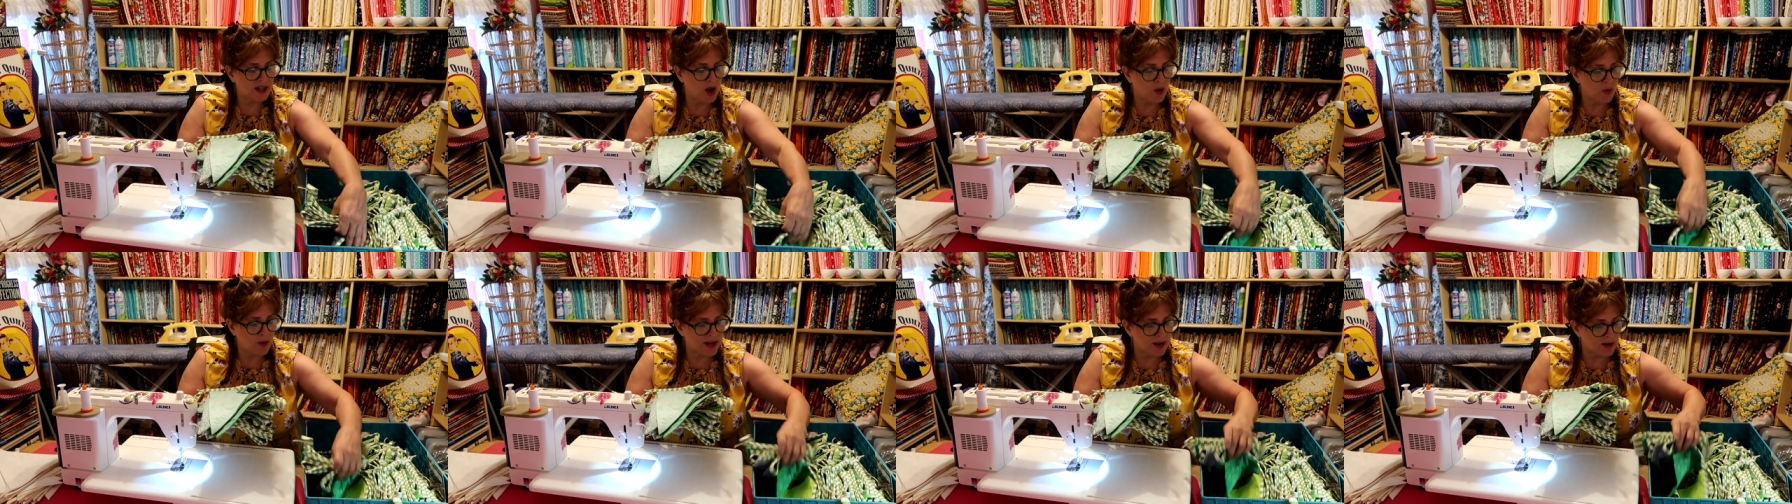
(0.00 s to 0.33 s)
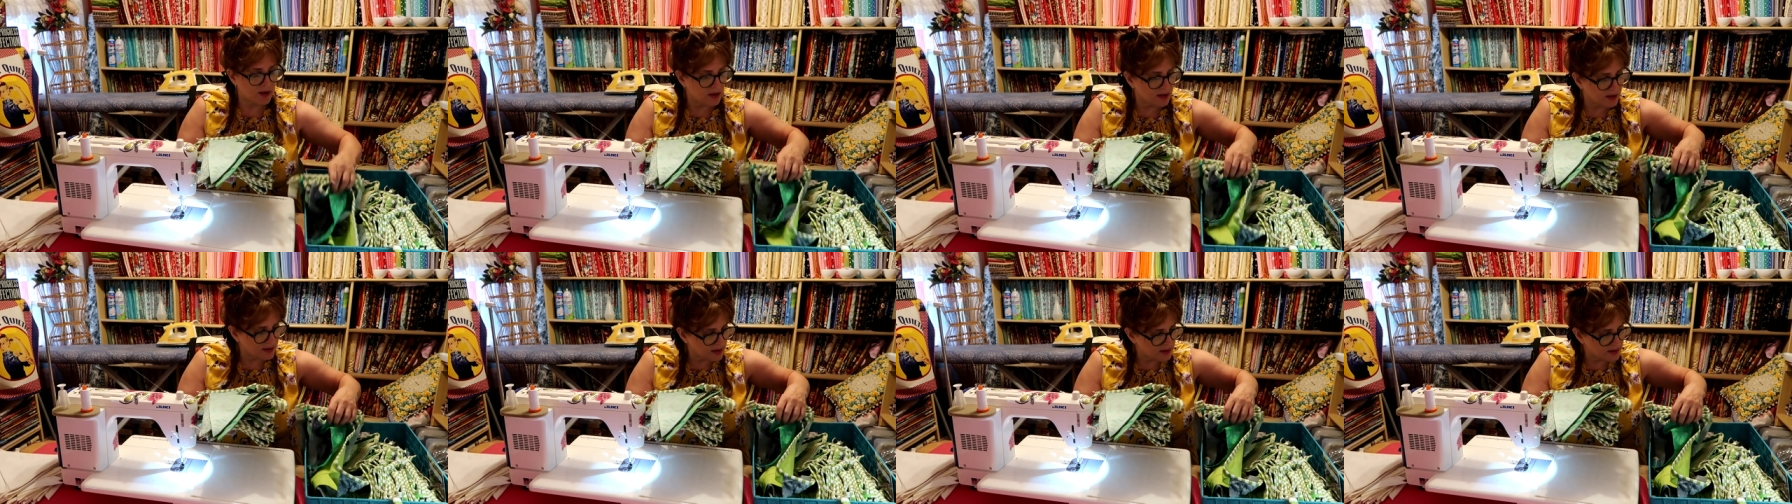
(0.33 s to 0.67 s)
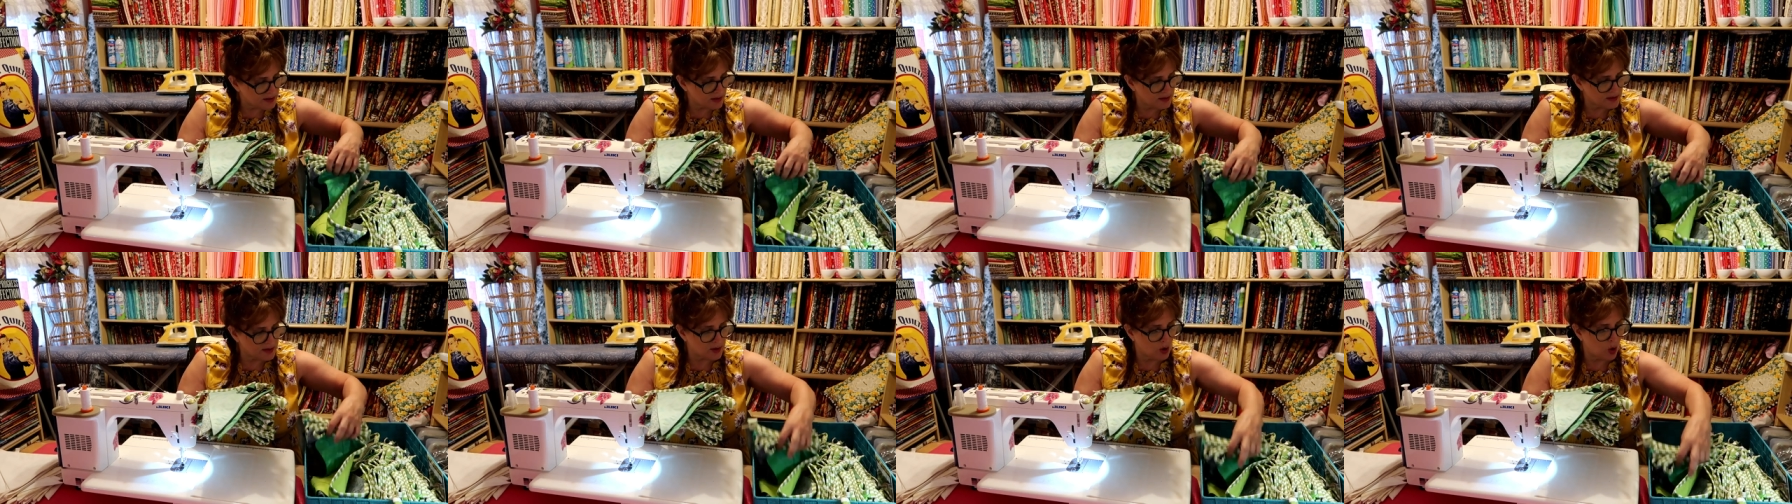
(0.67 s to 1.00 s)
oh here,
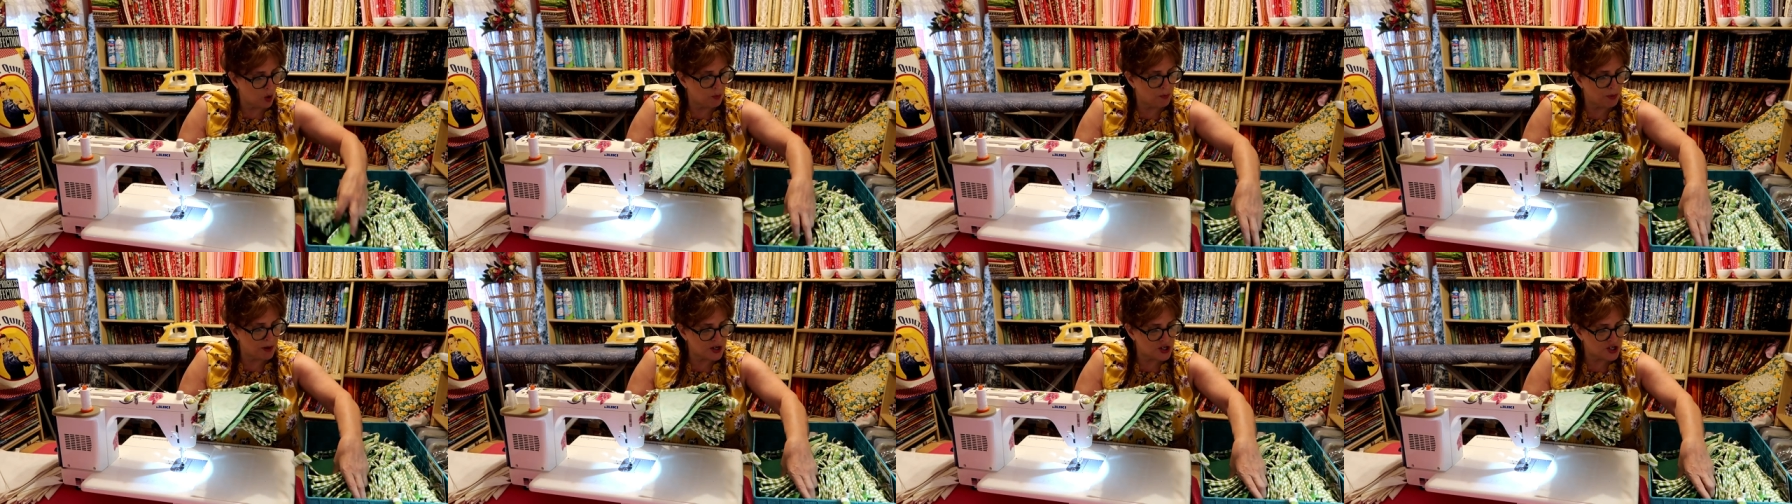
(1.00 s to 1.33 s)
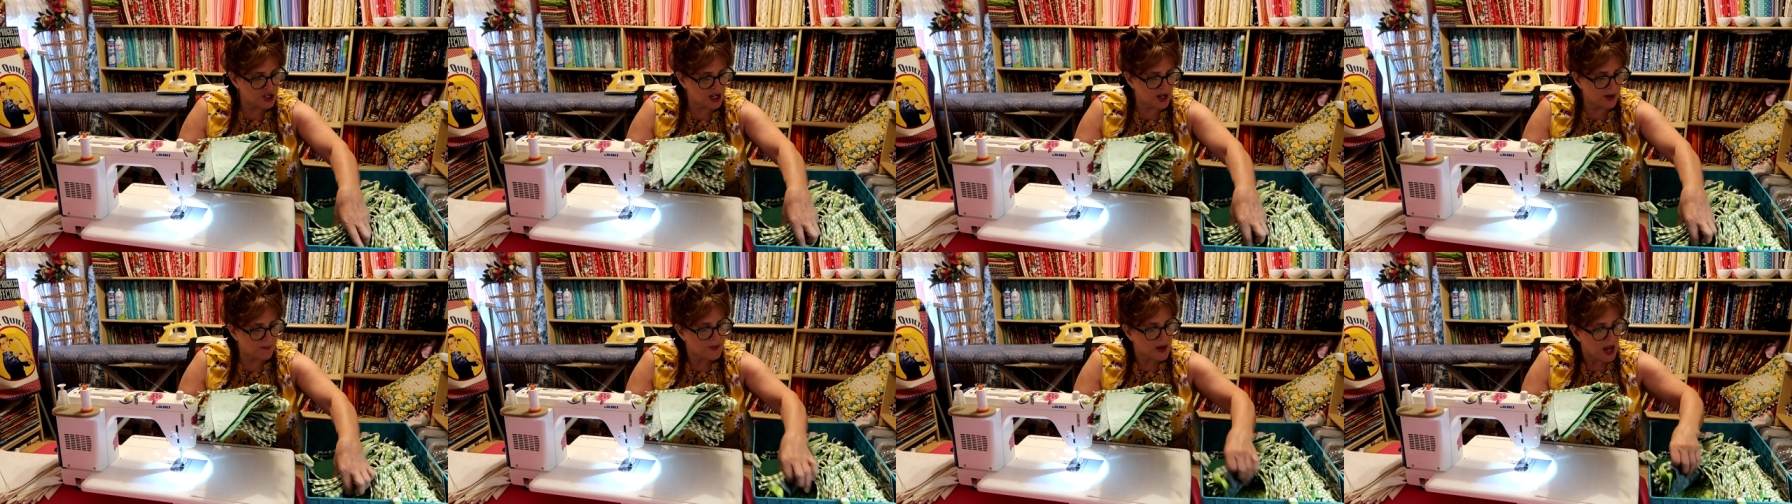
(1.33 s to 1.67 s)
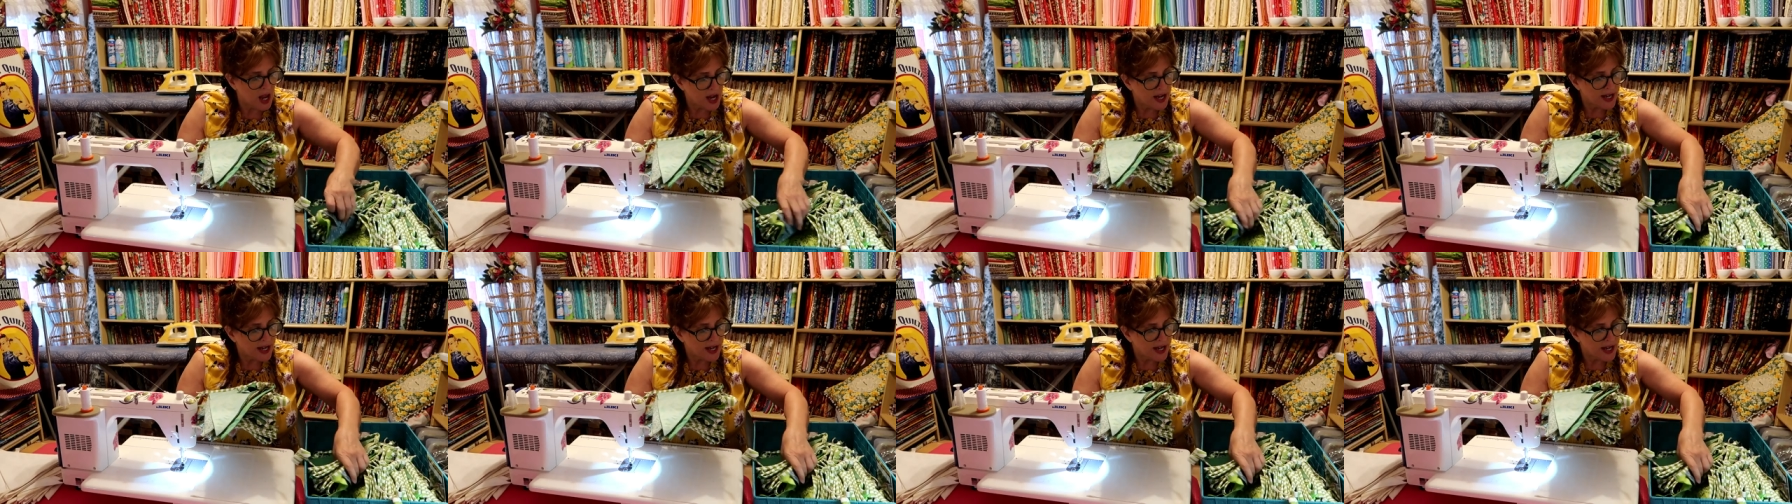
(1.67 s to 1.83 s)
there's a whole bunch here.